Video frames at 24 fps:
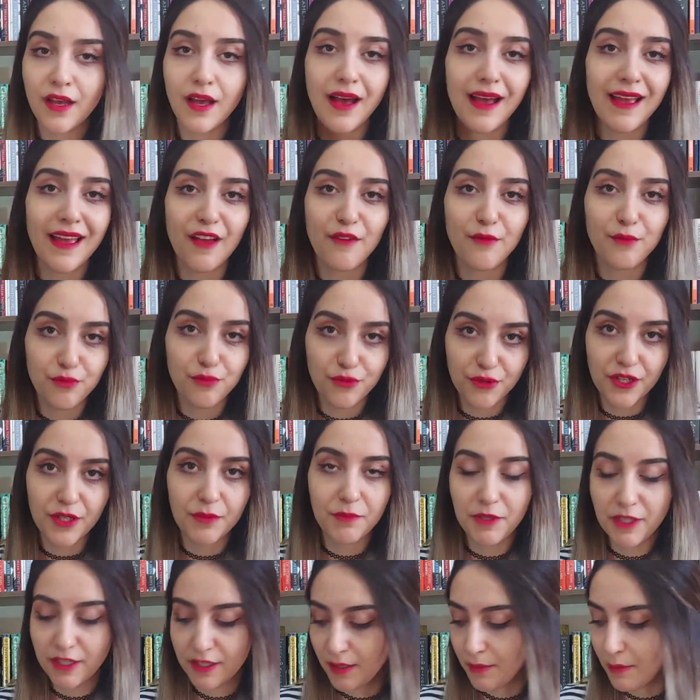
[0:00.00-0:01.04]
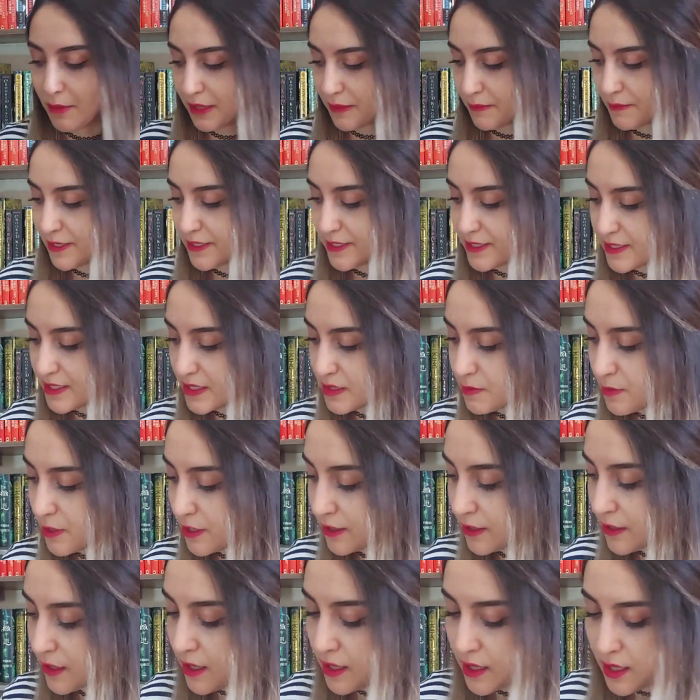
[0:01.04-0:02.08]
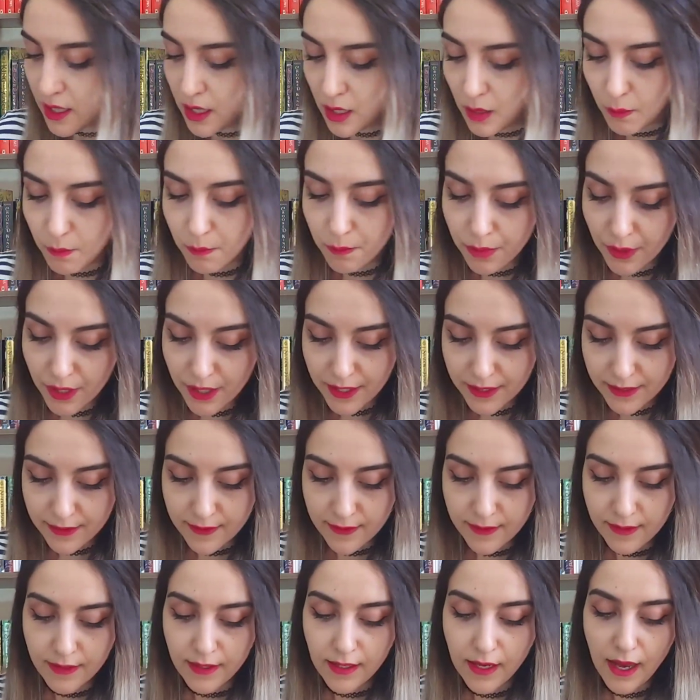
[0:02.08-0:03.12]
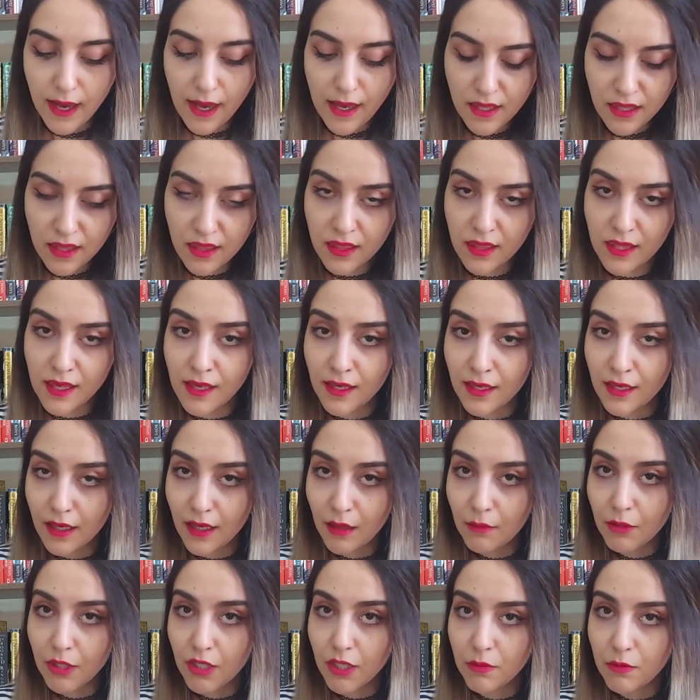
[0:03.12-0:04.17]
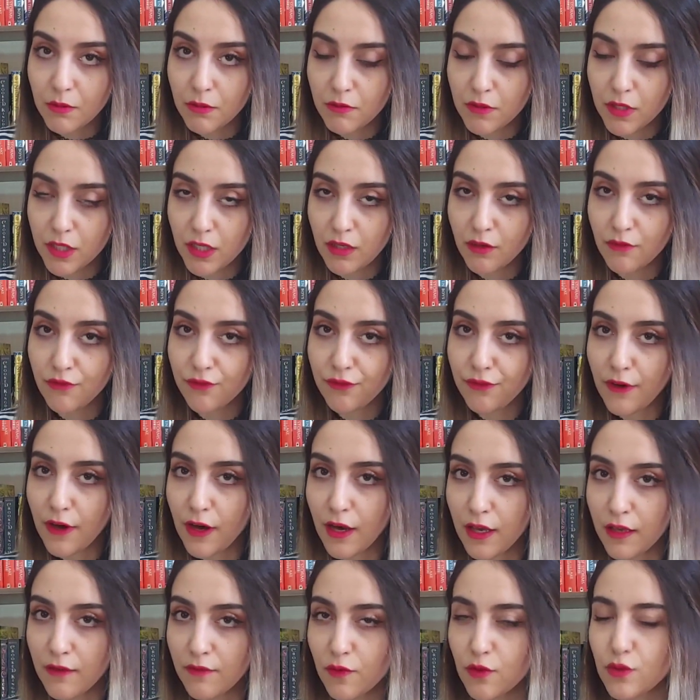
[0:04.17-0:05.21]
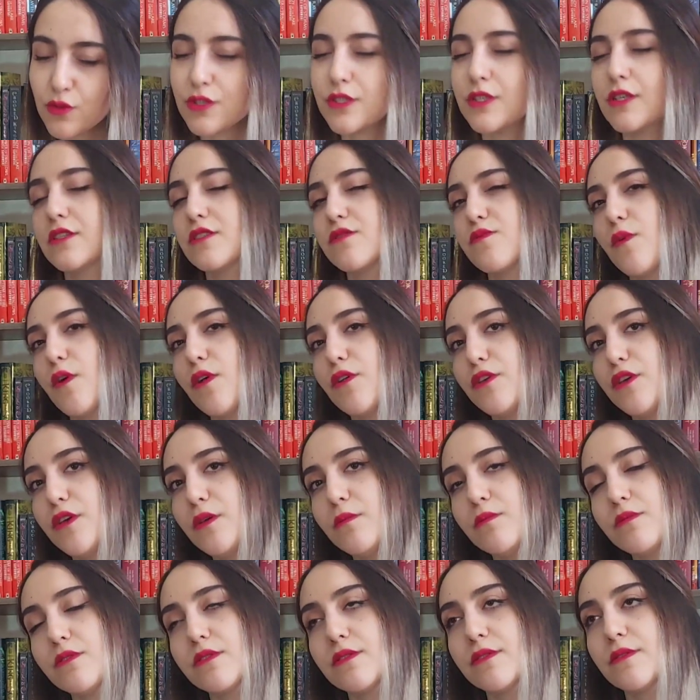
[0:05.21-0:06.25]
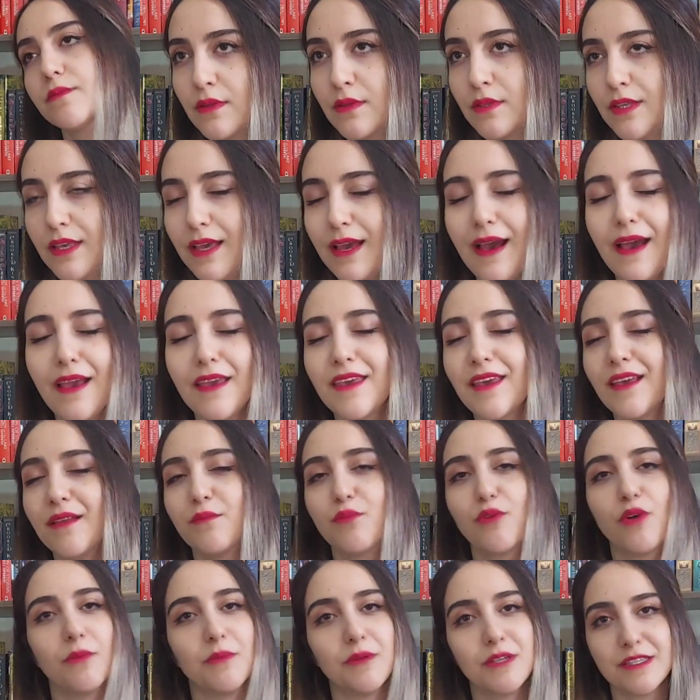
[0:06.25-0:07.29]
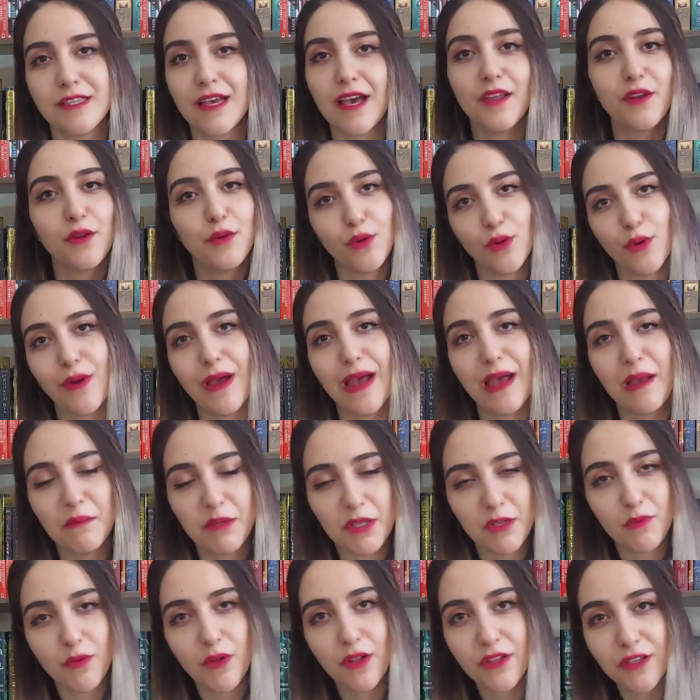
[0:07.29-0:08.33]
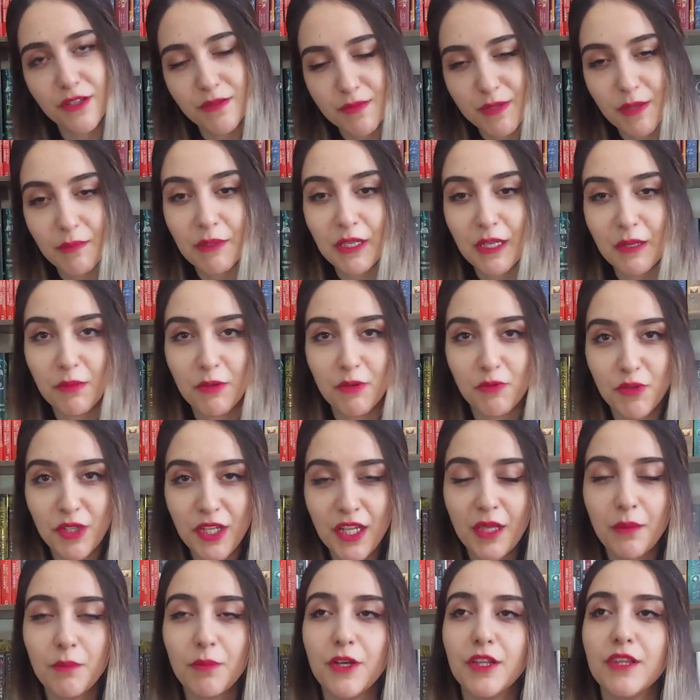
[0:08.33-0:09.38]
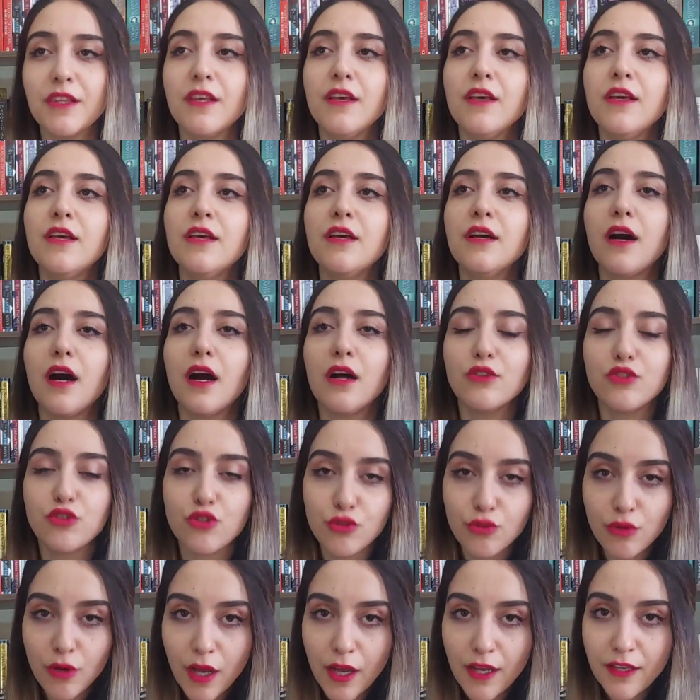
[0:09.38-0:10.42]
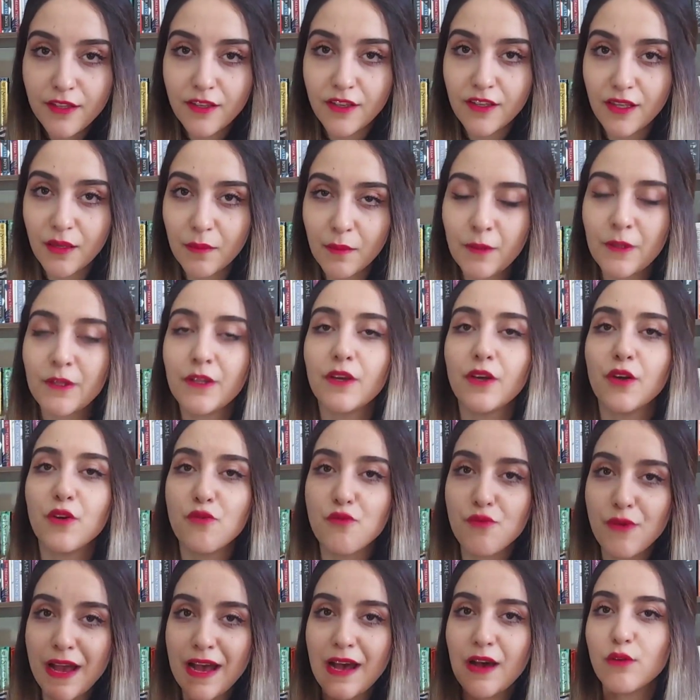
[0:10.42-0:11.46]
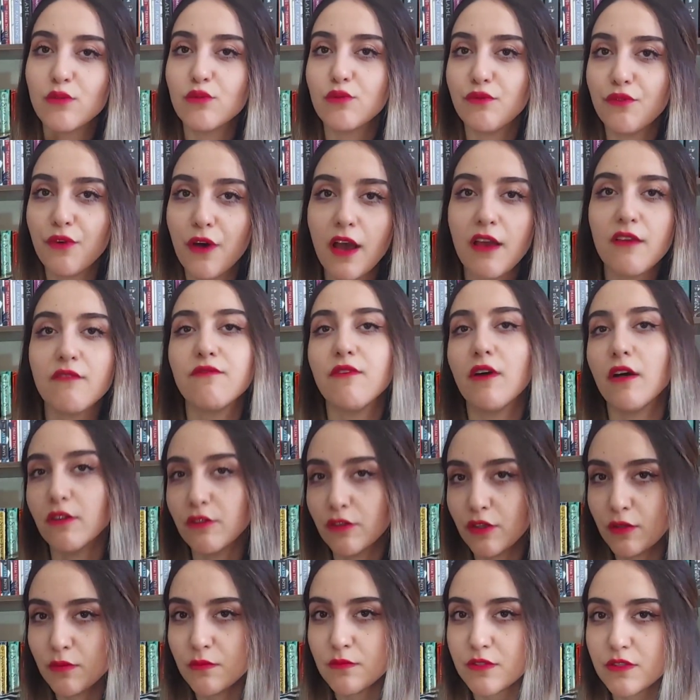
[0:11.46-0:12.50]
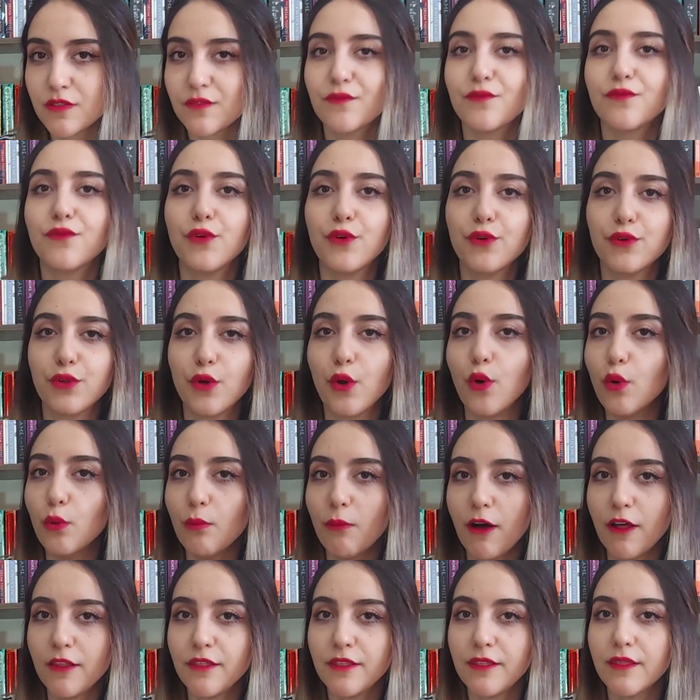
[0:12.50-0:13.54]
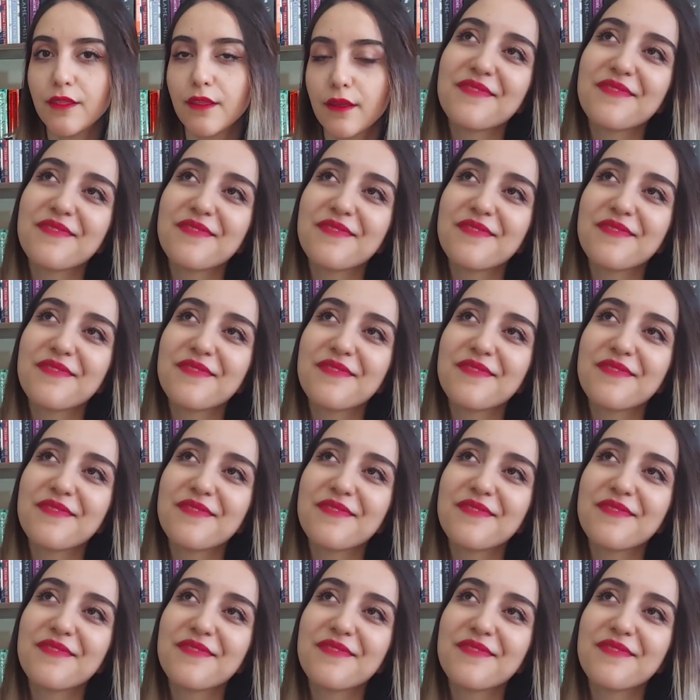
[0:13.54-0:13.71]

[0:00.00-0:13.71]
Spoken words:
I have pretty big commitments this month, but I think I'm going to be reading 5 or 6 volumes. Yeah, I can't promise. I don't know how many volumes I'm going to be reading, but I'll try to keep it around 5 volumes for the whole month.